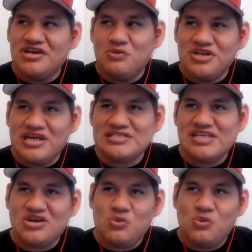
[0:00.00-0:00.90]
done in one day
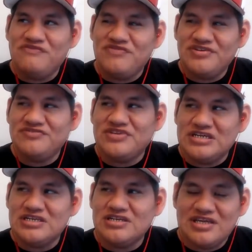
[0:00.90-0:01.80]
is like
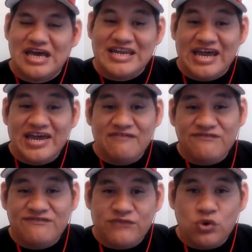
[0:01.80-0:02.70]
150, and I have
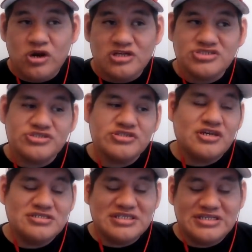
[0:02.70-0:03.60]
400
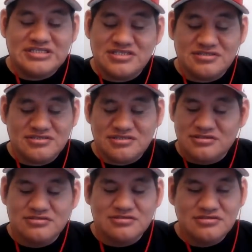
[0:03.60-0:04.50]
listings. So,